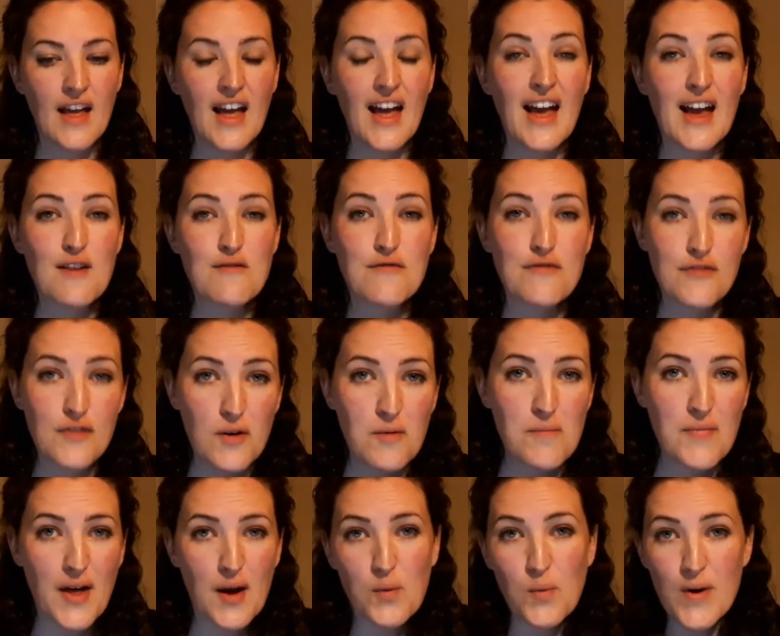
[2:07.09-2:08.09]
And from
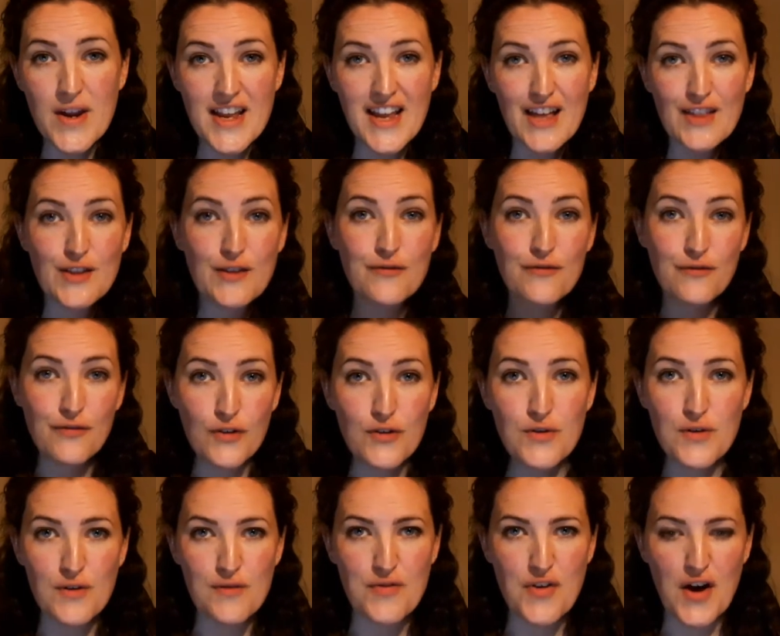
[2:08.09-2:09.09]
that, we get the fruit
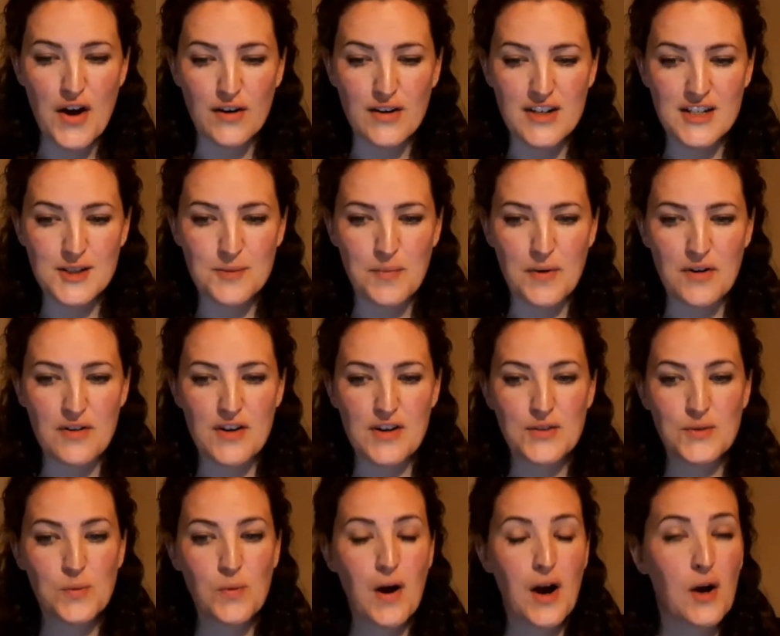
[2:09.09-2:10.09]
of the Holy Spirit as
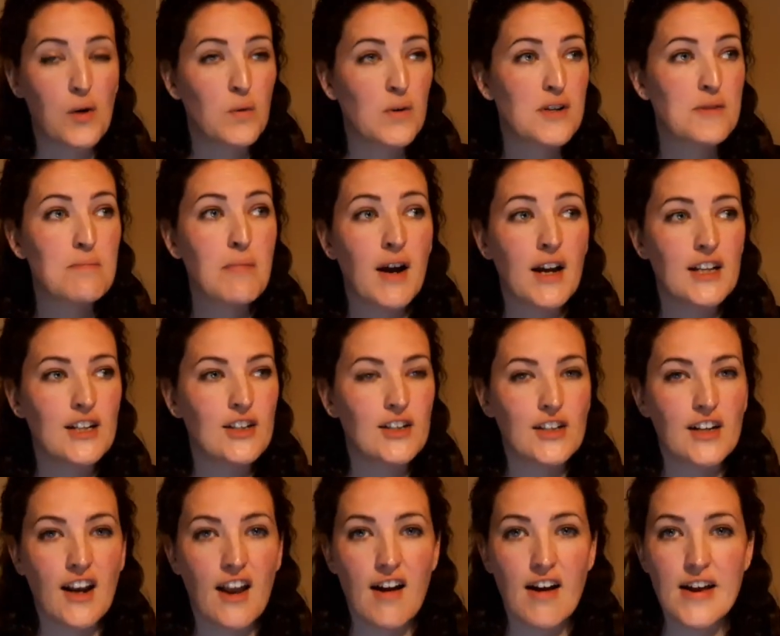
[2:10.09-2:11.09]
well, which might look
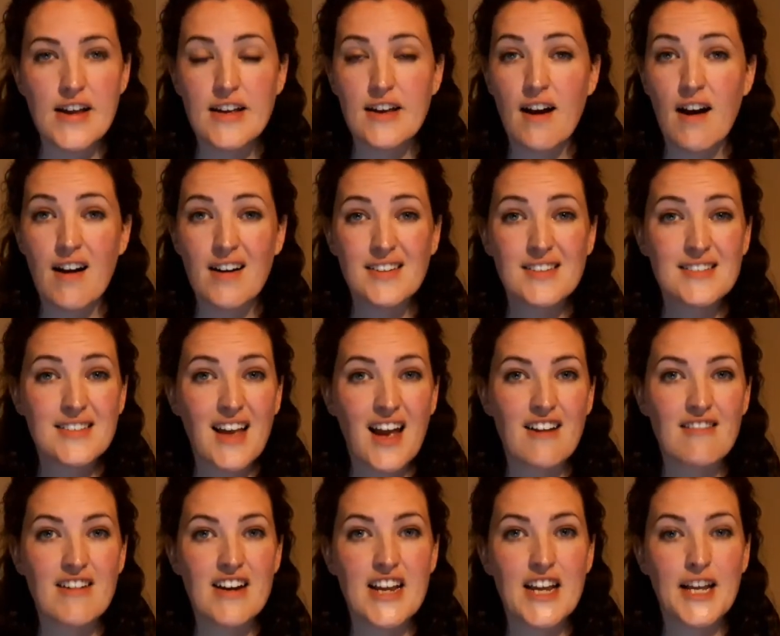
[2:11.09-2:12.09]
like us
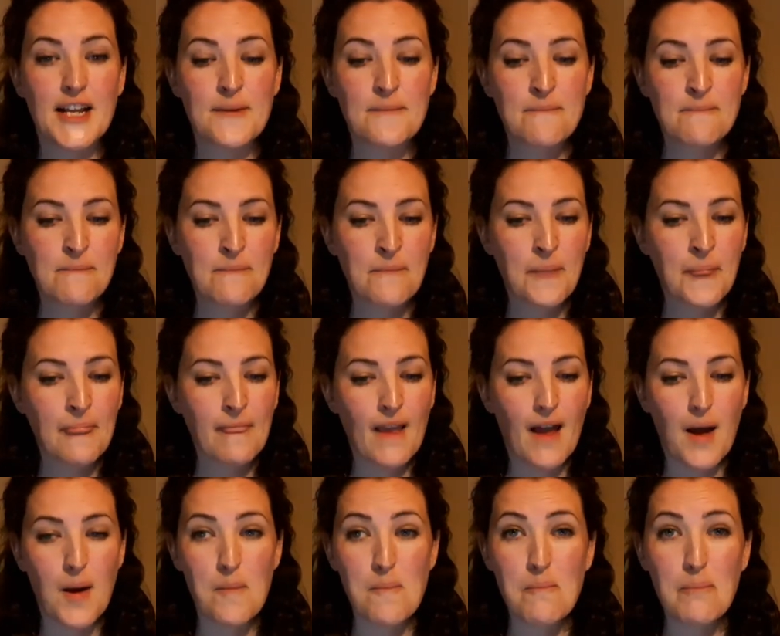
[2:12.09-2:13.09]
carrying
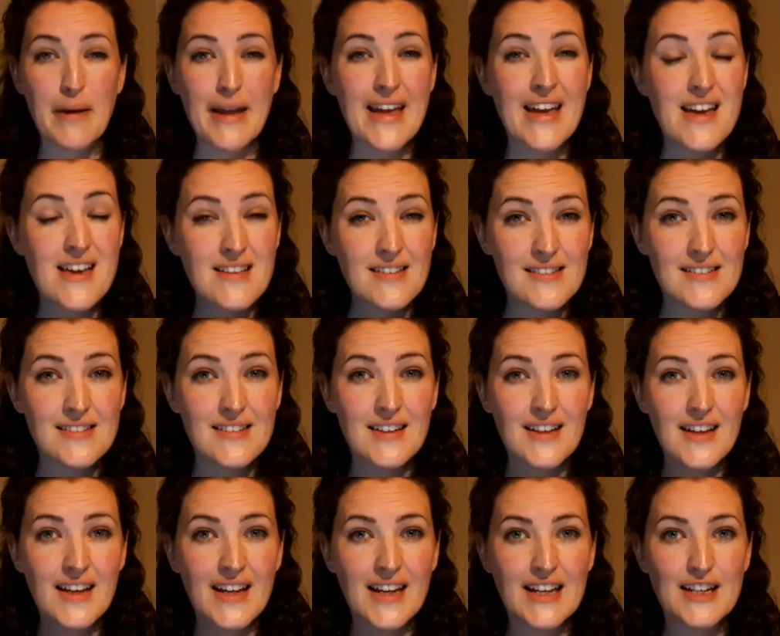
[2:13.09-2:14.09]
peace
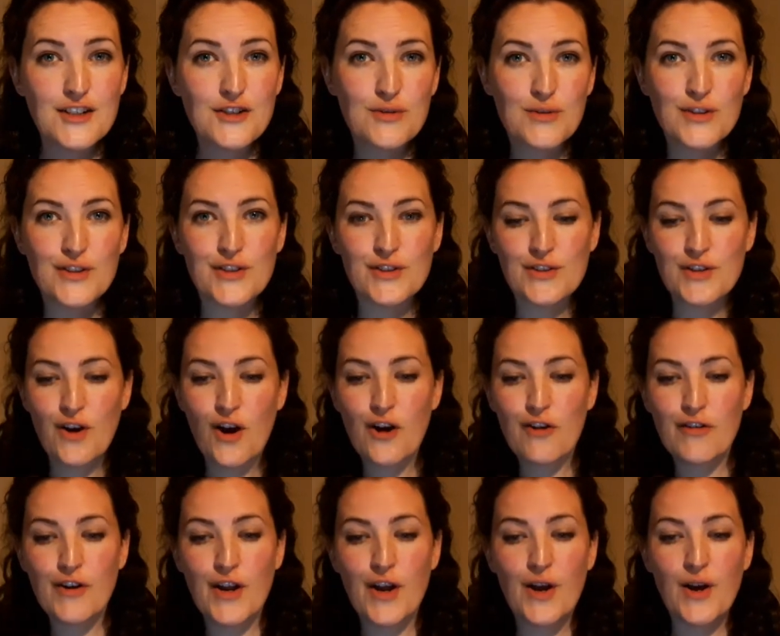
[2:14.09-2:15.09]
into a
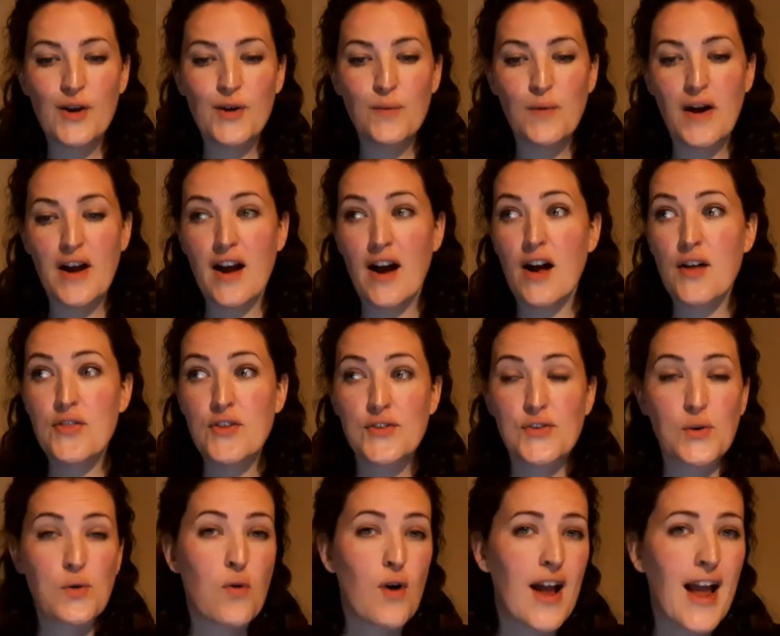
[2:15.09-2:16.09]
scenario where others are
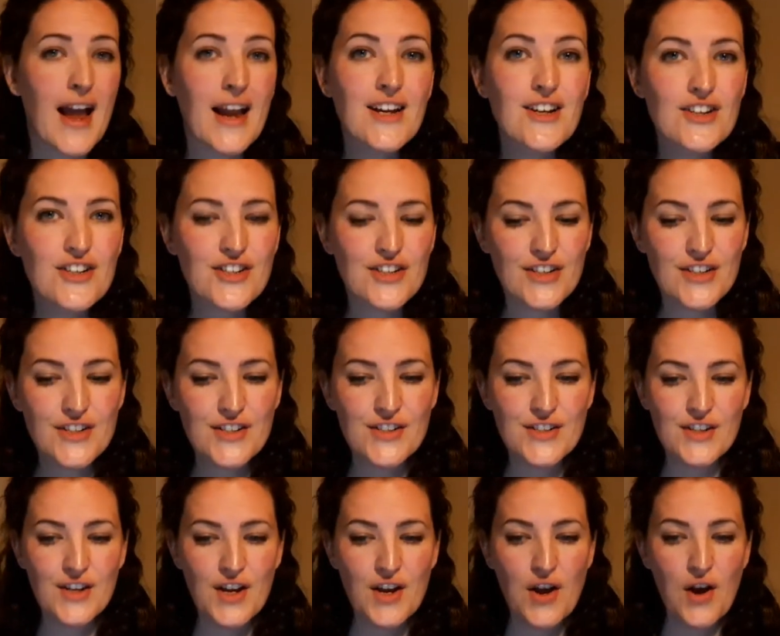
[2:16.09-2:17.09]
quite anxious
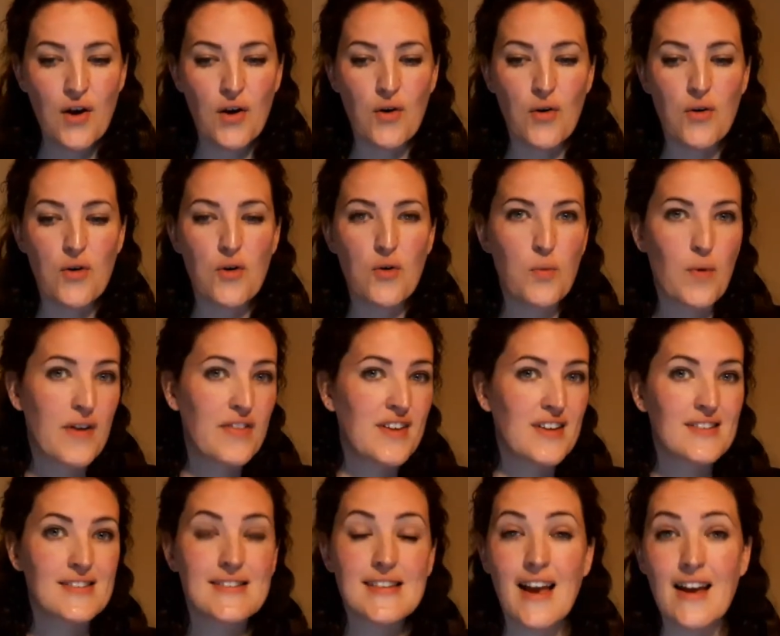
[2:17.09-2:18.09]
or where there's
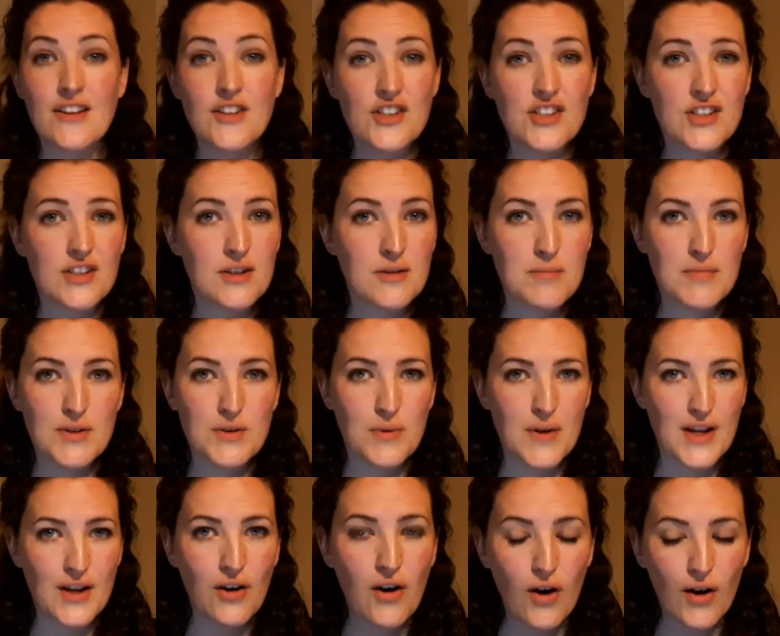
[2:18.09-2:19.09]
tension between
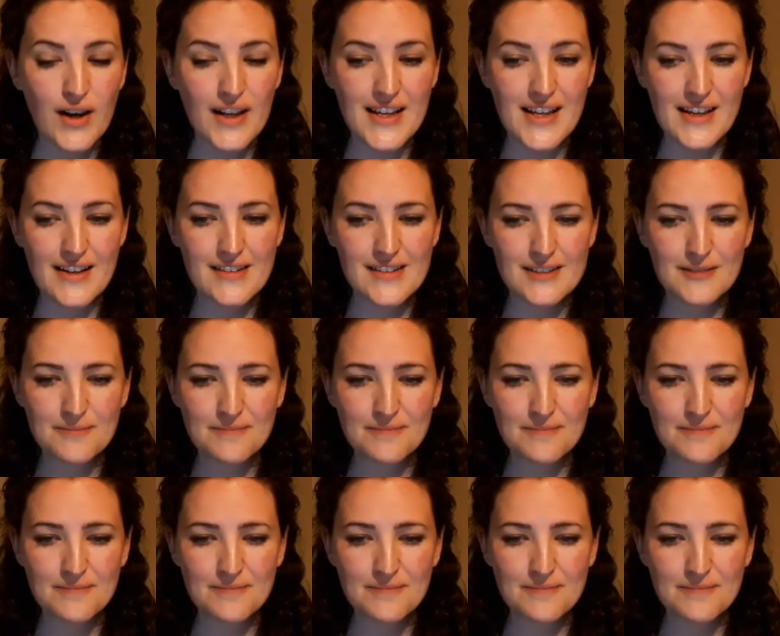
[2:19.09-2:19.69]
colleagues.